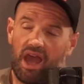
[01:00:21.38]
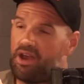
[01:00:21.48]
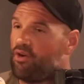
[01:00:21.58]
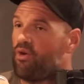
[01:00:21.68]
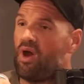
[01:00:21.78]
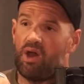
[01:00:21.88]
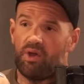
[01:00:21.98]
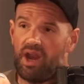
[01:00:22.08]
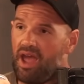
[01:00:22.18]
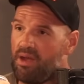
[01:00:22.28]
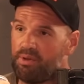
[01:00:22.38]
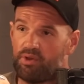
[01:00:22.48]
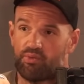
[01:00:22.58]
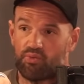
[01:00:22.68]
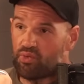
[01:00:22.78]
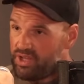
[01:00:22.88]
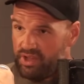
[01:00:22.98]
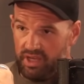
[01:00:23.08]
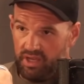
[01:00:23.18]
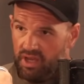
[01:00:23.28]
I don't know how it happened
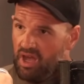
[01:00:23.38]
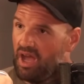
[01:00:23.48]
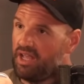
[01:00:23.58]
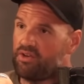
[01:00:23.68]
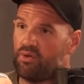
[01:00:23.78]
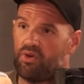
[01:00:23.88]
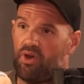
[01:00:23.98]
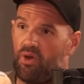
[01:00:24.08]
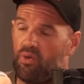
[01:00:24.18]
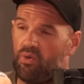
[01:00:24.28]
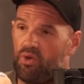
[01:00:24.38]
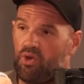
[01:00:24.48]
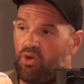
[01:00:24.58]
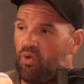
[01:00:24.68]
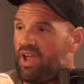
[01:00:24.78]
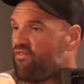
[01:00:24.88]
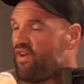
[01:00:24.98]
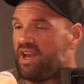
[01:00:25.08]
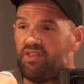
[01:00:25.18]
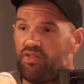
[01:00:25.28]
really. I don't know
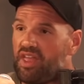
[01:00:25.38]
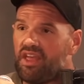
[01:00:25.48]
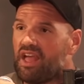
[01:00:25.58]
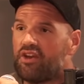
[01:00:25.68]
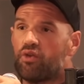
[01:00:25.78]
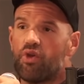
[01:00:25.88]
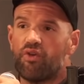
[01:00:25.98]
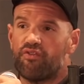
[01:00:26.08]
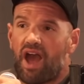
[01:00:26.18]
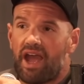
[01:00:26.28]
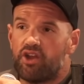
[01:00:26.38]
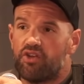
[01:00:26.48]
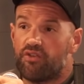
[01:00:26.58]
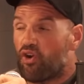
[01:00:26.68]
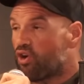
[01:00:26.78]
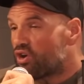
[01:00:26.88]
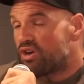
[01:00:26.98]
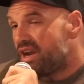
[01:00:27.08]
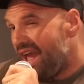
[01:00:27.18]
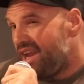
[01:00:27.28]
I don't know if I could have
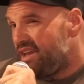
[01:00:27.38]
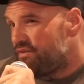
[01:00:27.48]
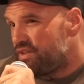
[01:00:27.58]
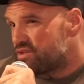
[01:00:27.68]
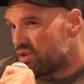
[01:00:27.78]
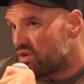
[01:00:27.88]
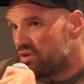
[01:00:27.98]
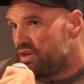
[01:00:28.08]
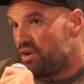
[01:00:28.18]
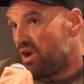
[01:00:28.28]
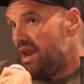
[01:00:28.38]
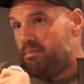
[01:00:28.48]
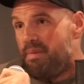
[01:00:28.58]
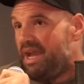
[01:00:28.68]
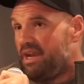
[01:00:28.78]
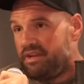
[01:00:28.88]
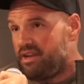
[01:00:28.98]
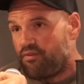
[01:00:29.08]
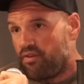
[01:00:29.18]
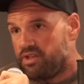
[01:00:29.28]
heard any of this earlier and made a
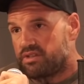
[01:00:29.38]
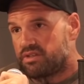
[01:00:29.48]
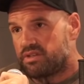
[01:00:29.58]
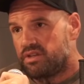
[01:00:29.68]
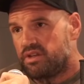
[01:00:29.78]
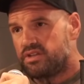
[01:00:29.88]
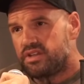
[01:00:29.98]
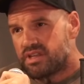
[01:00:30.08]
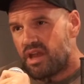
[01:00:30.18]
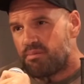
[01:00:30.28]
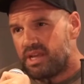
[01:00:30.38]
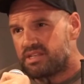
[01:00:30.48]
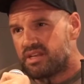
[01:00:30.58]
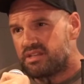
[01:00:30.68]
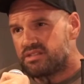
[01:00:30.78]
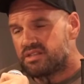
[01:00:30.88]
difference. Does that make sense?